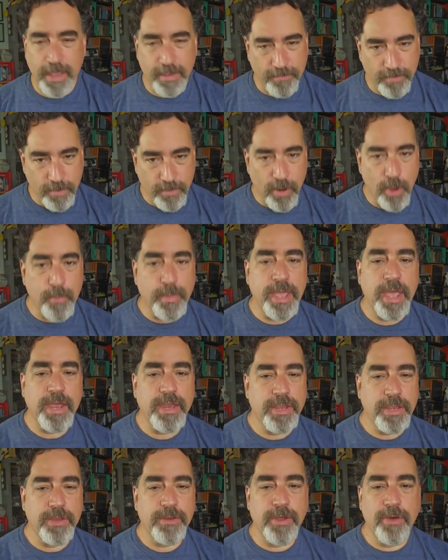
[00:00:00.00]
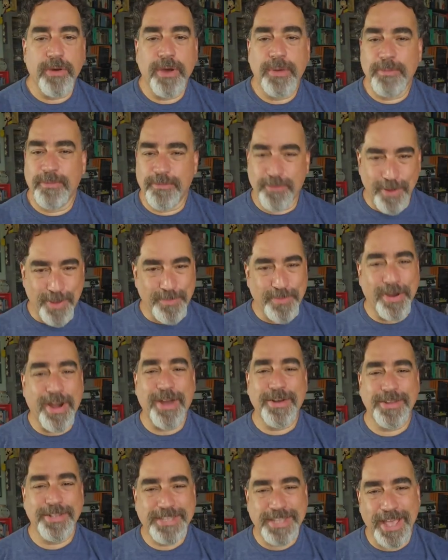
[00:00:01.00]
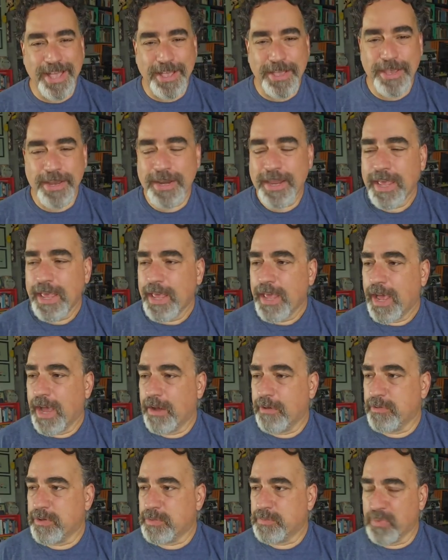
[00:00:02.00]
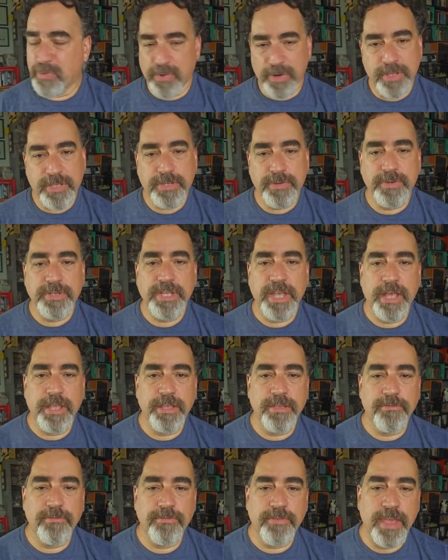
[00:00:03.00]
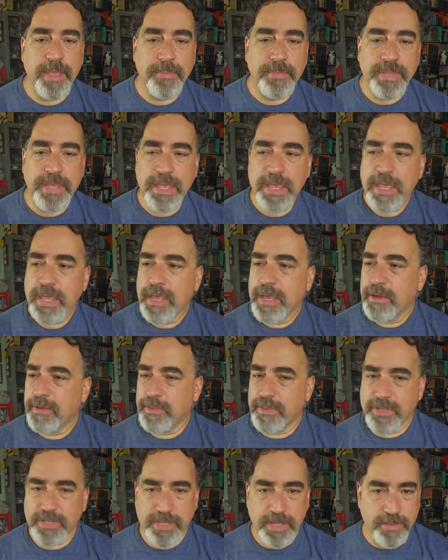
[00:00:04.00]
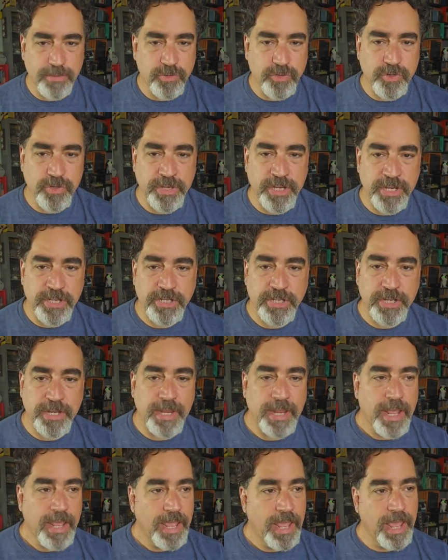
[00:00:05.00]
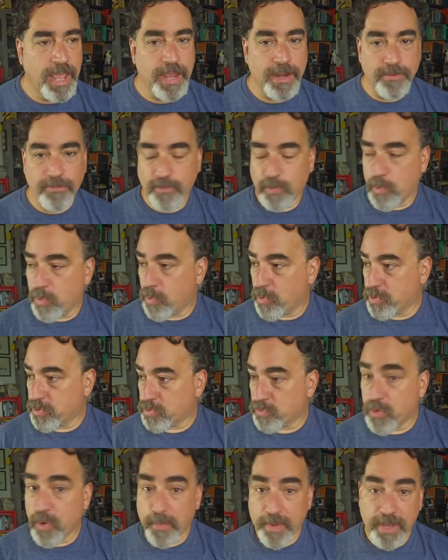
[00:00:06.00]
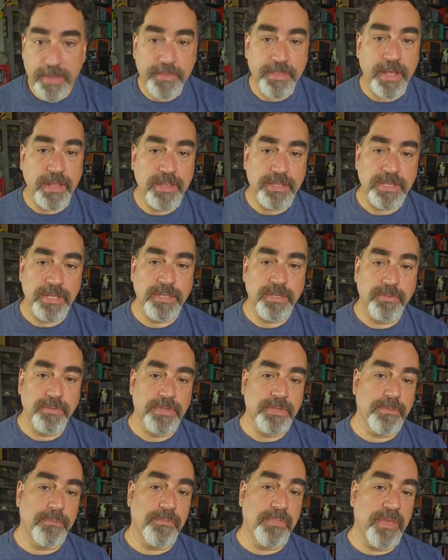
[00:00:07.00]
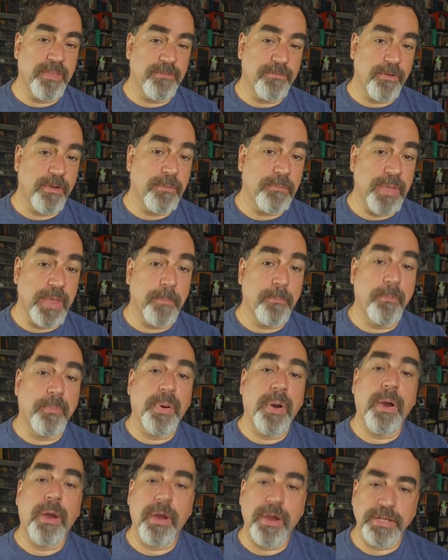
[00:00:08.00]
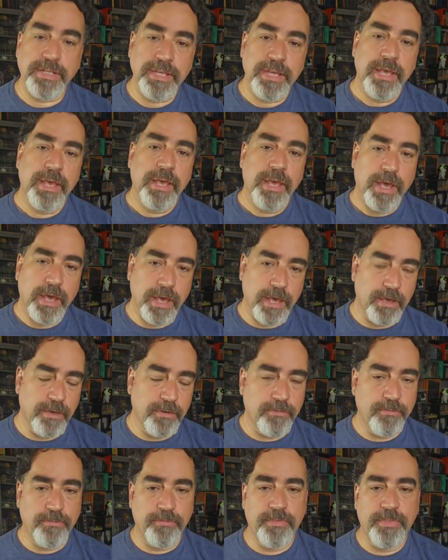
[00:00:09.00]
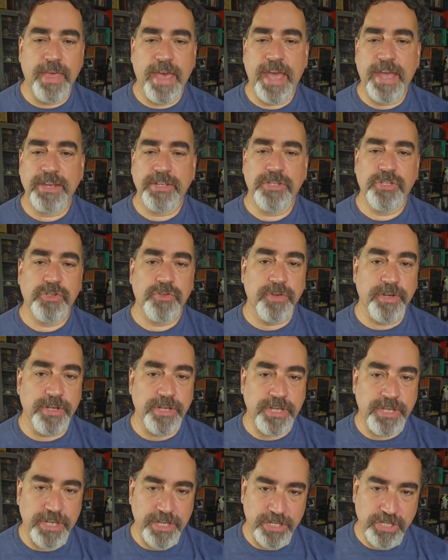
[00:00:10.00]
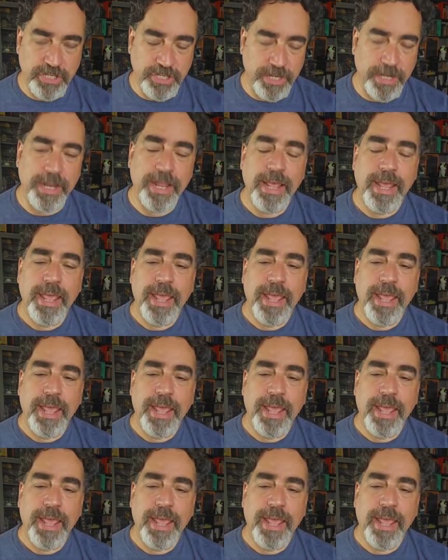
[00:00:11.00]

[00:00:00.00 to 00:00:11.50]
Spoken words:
If you know me, you know I'm a very proud Italian. I was born into an Italian family in the Southern tradition, and of course Roman Catholicism was a very big part of that tradition.